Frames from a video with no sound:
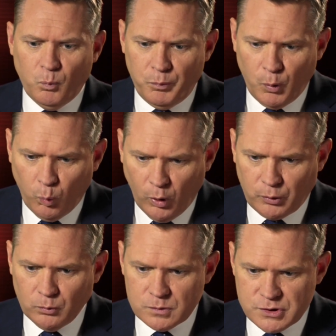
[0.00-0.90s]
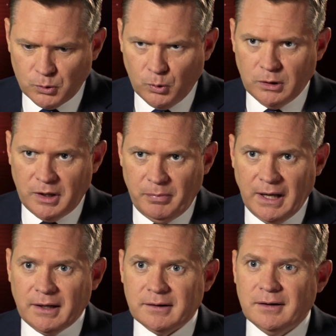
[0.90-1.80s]
But what was it all
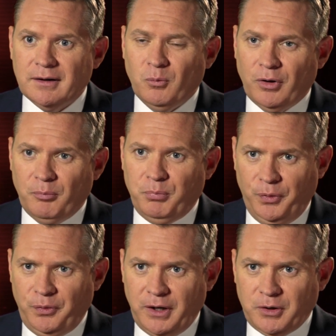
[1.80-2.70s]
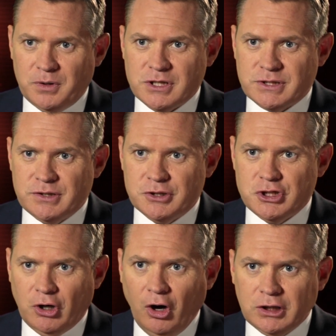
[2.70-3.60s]
about? And when I put that question to
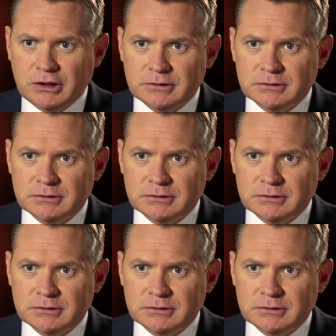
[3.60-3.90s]
Jock,